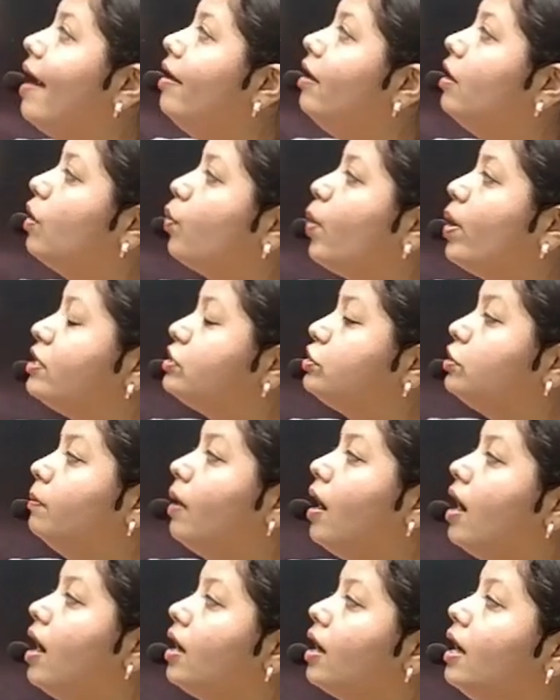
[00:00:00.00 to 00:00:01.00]
Question
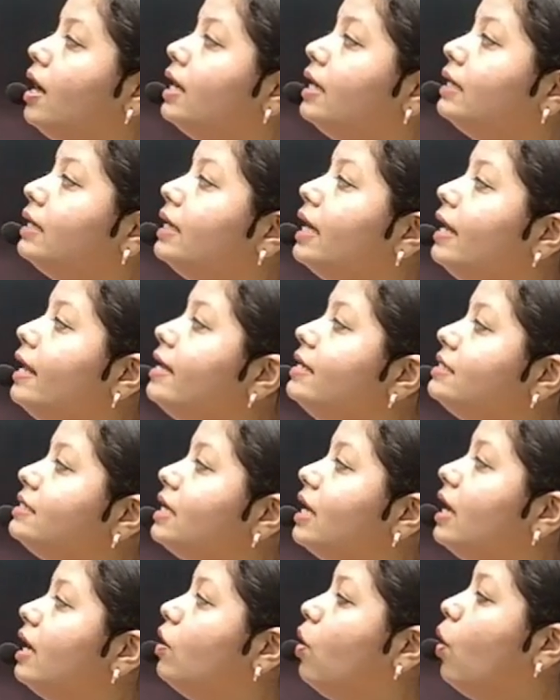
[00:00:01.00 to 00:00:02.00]
mark. Didn't he
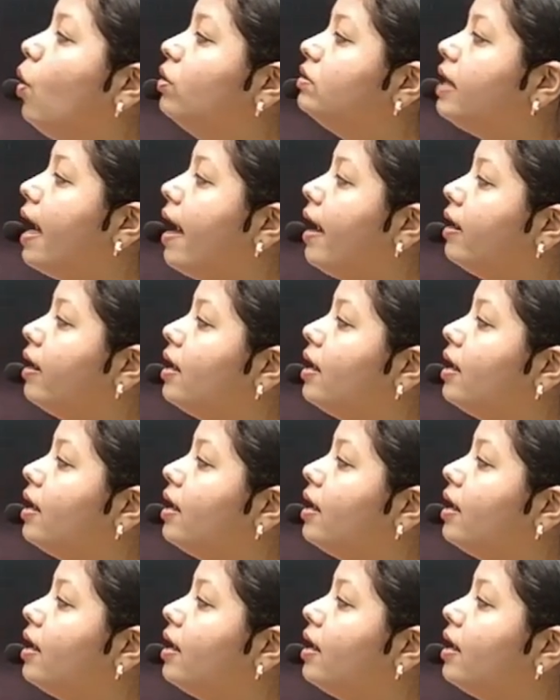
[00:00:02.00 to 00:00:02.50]
go there?